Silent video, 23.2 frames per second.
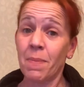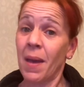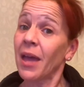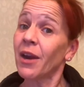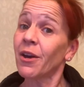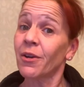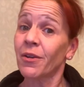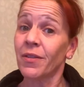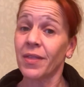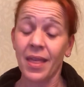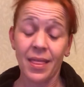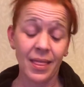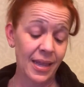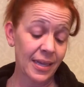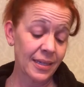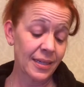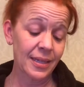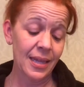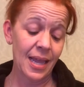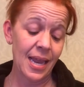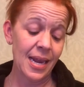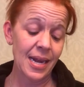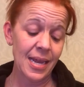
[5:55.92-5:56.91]
better than
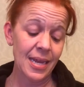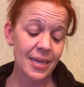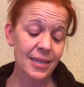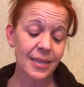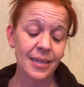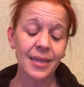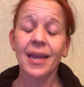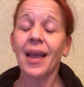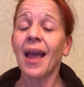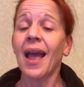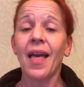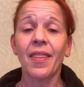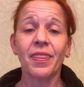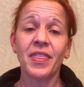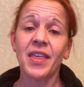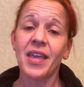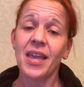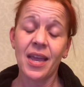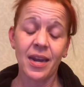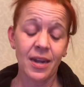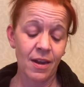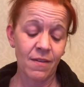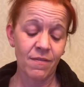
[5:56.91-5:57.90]
this lady's at
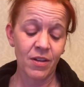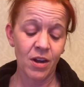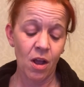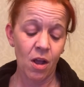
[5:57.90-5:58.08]
the end of it